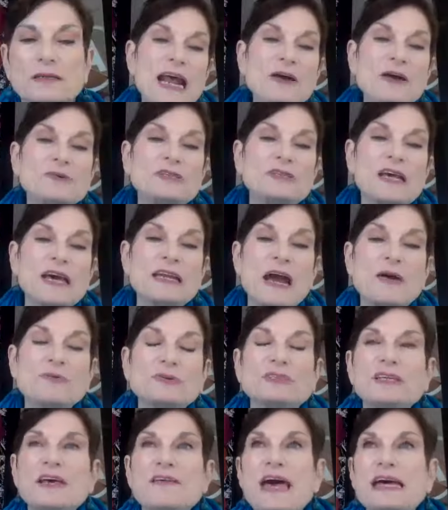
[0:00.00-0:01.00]
I and I
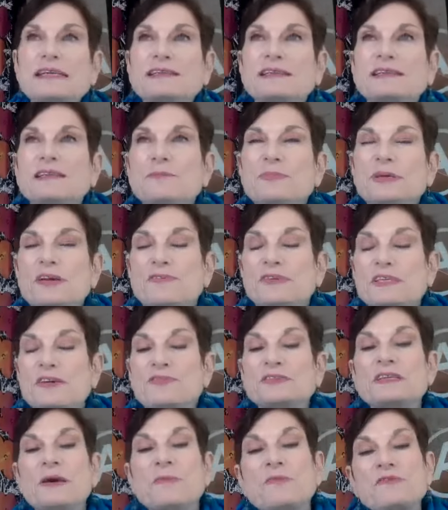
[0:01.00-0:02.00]
would say that's a little bit of a
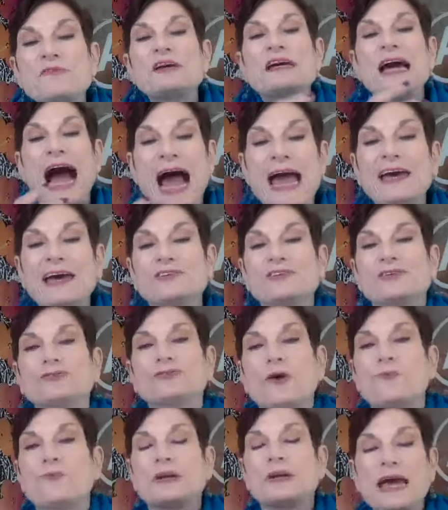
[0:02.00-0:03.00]
difference. And one thing I had to
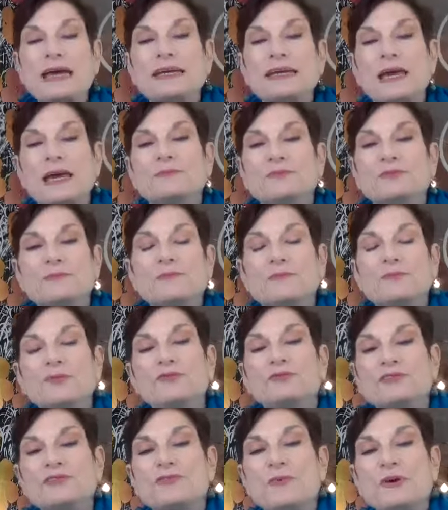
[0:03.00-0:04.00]
learn when I came
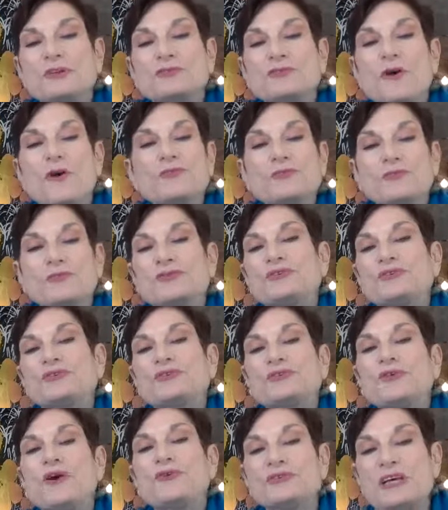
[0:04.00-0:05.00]
moved to the West Coast was to
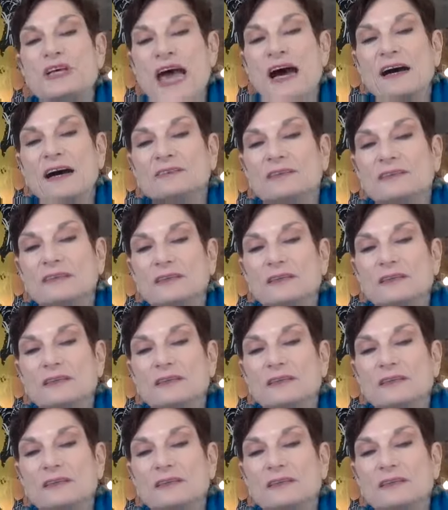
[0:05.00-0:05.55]
slow down.